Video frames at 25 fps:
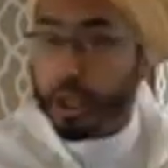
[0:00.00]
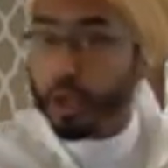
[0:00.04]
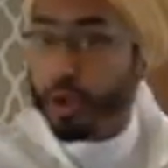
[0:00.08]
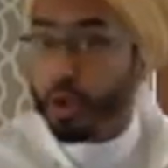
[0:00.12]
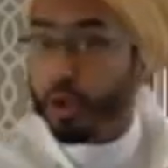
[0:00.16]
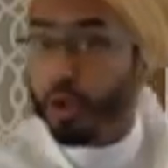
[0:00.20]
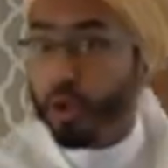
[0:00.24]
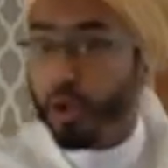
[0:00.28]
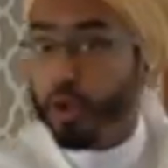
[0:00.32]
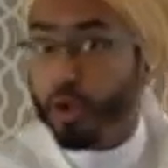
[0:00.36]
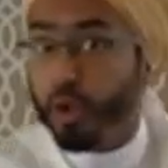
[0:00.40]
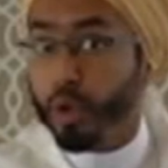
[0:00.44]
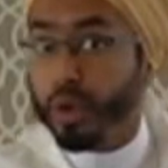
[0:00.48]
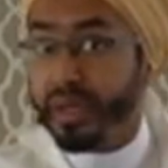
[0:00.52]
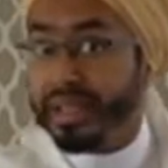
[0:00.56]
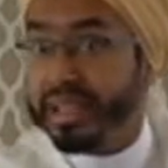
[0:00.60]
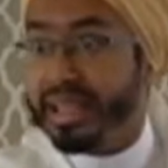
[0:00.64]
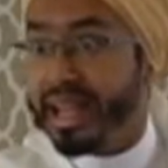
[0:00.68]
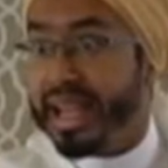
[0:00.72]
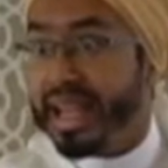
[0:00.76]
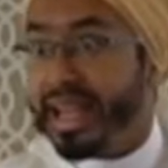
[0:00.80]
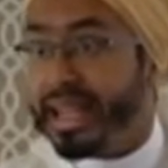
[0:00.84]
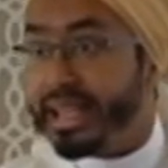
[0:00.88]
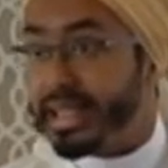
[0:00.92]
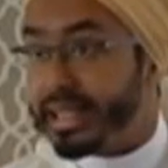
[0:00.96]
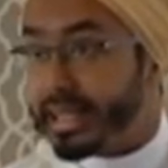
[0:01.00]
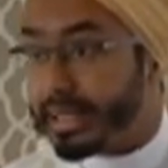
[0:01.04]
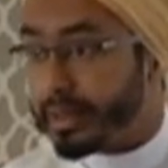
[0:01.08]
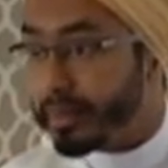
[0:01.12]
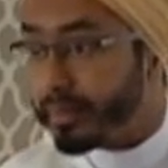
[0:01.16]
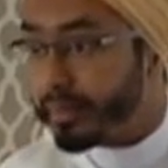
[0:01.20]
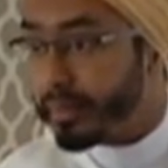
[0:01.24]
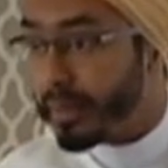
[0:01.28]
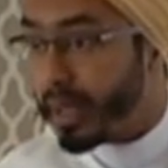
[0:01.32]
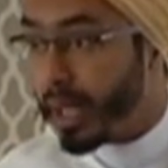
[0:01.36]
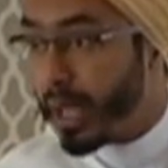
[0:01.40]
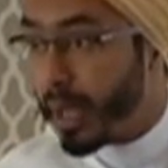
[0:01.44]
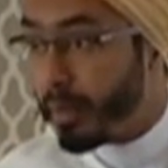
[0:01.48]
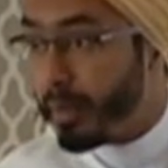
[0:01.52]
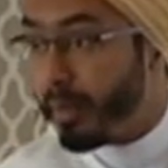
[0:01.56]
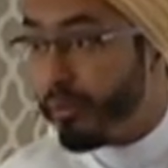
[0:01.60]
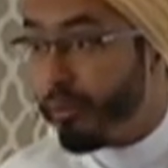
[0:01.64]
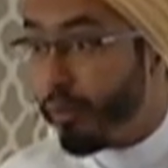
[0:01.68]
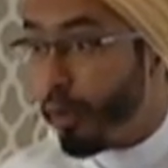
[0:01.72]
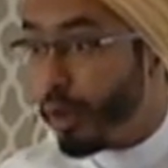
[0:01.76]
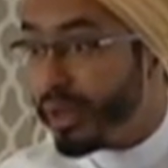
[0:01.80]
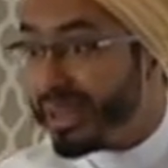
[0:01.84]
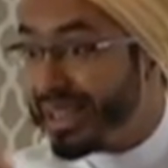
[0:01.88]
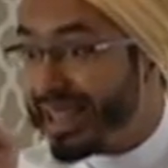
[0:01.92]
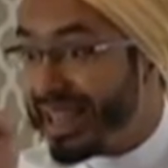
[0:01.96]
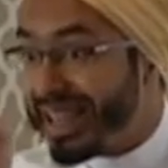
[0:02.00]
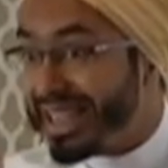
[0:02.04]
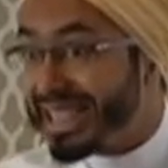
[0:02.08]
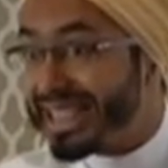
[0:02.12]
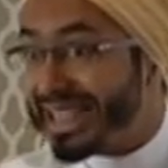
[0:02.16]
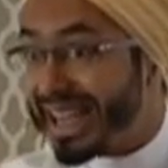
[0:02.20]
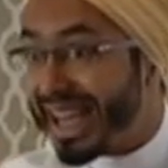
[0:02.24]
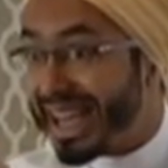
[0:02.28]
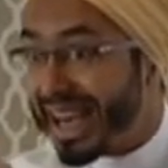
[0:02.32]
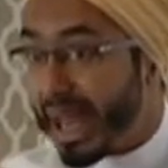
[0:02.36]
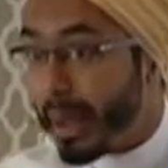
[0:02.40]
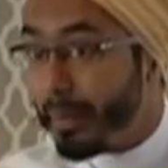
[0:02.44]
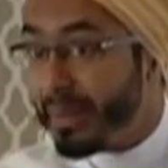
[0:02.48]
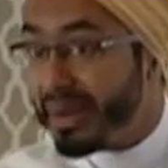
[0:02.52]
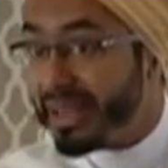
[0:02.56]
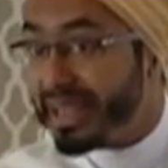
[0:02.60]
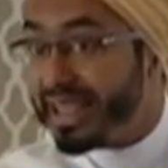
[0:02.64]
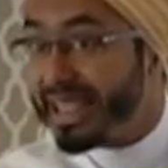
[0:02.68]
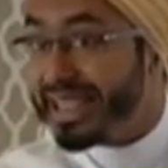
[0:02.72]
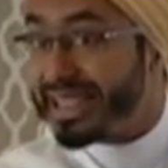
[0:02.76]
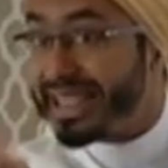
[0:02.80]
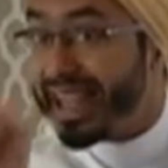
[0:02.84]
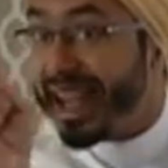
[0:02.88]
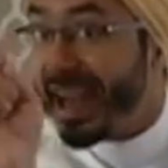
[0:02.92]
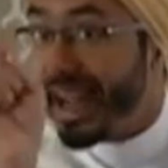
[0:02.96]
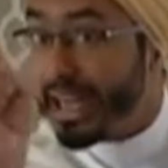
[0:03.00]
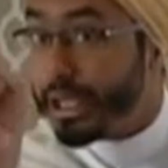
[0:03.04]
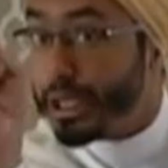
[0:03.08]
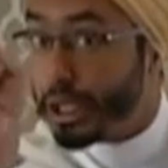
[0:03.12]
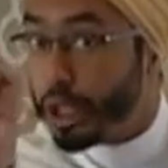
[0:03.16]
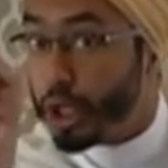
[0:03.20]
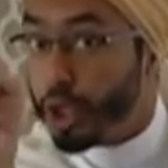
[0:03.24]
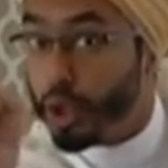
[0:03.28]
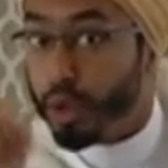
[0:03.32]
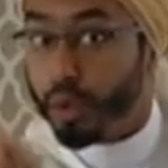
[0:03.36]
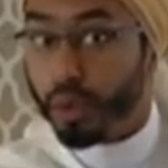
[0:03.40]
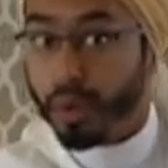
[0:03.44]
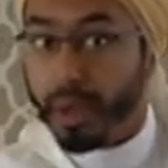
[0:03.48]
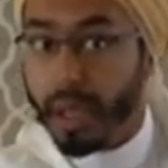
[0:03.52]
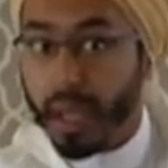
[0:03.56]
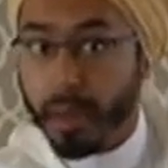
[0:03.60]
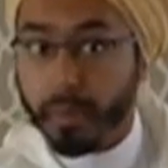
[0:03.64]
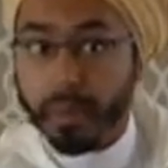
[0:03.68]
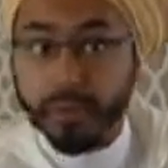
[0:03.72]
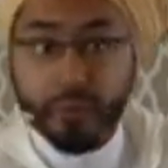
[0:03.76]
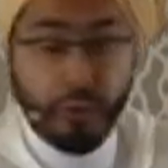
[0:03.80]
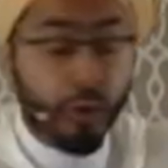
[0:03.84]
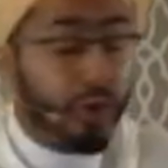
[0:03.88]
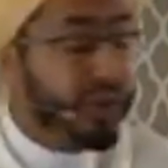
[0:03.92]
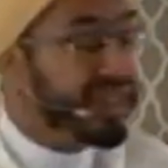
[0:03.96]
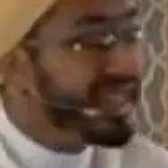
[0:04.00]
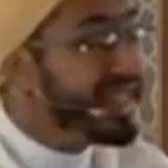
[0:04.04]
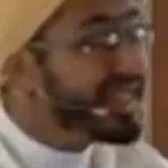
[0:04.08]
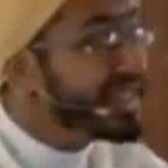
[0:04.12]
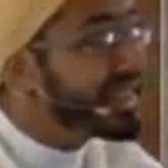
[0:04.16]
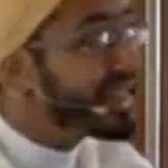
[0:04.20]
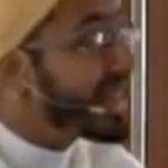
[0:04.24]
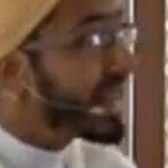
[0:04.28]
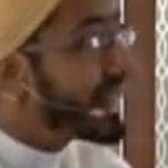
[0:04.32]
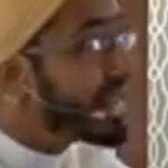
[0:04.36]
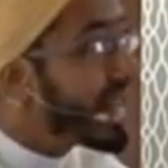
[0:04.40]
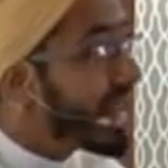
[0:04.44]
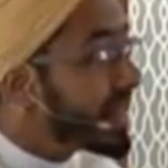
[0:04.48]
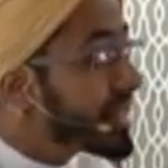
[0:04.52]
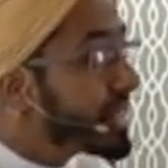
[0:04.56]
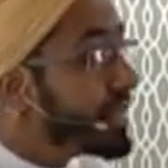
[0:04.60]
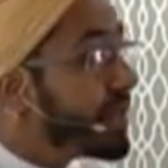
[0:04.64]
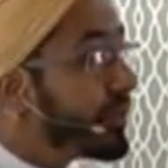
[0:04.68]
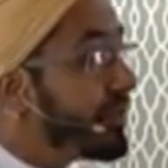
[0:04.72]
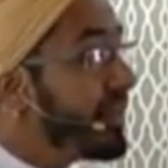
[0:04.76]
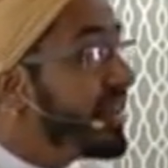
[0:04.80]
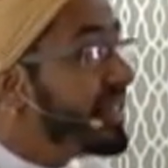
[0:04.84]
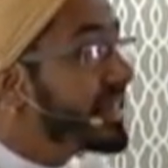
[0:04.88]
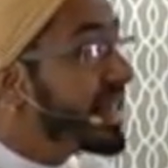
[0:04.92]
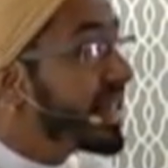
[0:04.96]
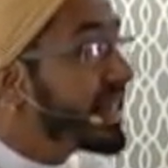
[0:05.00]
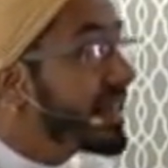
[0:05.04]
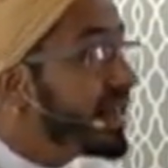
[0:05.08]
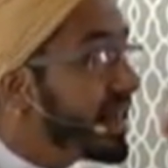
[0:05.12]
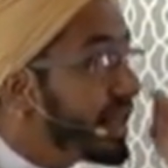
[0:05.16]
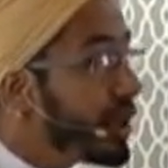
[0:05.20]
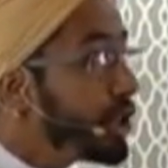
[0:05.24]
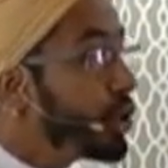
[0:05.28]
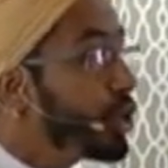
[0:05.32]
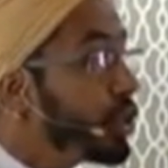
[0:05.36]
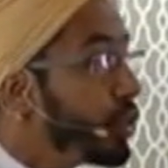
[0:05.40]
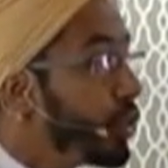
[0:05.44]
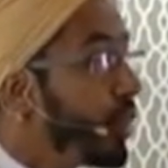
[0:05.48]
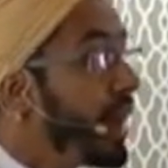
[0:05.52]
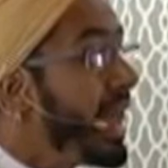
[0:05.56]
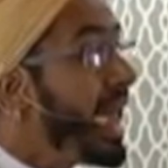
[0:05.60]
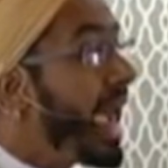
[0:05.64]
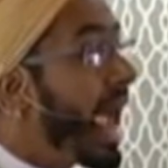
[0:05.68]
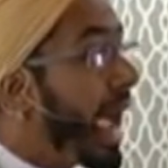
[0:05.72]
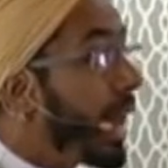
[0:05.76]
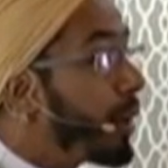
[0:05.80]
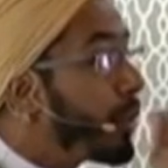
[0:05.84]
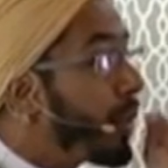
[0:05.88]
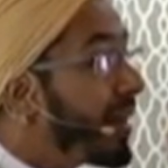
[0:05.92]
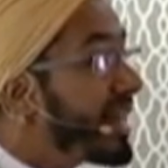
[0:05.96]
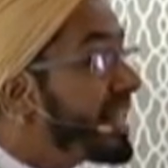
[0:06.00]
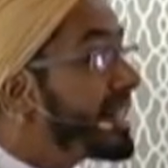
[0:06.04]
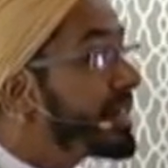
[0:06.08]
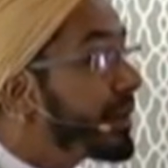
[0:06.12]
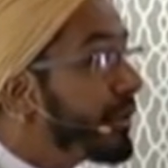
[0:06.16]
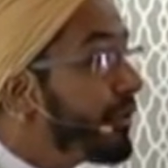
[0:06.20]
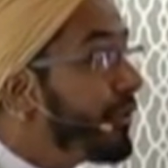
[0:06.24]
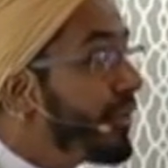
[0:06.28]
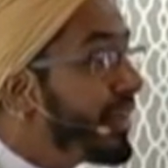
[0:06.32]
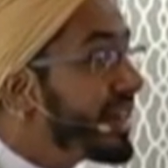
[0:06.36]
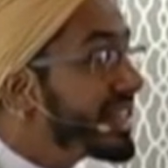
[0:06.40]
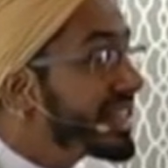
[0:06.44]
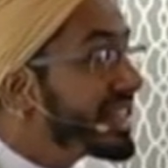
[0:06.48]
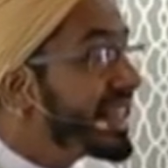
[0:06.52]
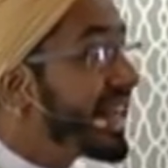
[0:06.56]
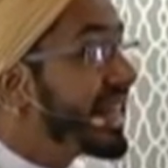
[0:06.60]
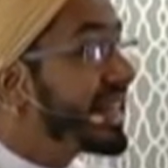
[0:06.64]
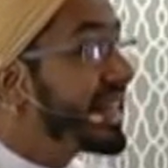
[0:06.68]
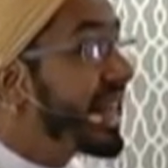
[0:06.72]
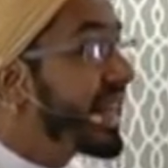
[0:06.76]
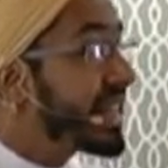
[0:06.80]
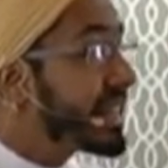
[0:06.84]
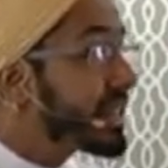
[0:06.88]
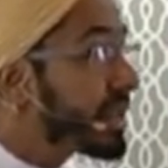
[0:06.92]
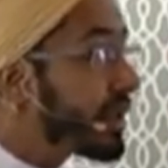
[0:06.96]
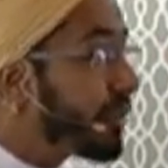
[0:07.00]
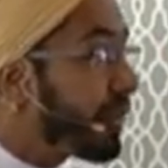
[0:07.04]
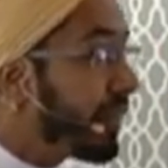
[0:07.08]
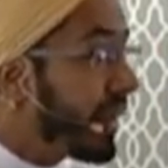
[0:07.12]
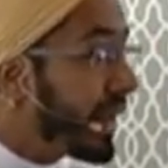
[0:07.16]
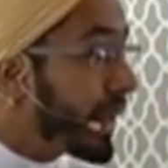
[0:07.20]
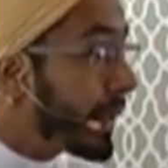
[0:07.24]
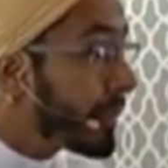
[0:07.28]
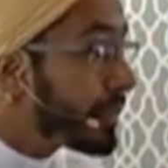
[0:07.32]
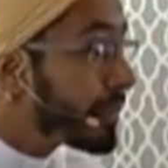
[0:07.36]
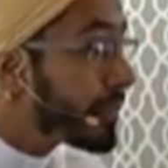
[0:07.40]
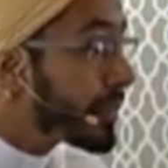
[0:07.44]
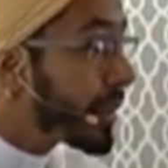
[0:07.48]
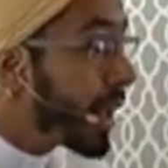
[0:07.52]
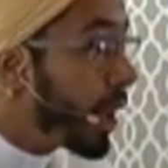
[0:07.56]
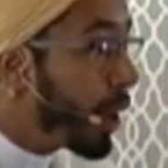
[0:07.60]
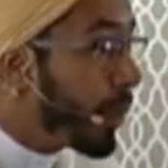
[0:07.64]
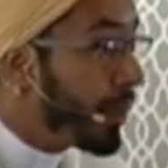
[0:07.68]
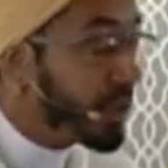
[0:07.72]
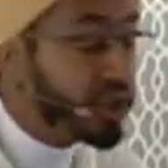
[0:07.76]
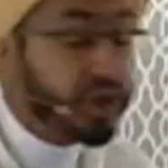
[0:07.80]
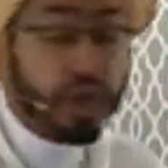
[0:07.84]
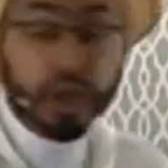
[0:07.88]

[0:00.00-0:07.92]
to do good deeds before these calamities hit you, before these catastrophes hit you. And what is the first catastrophe which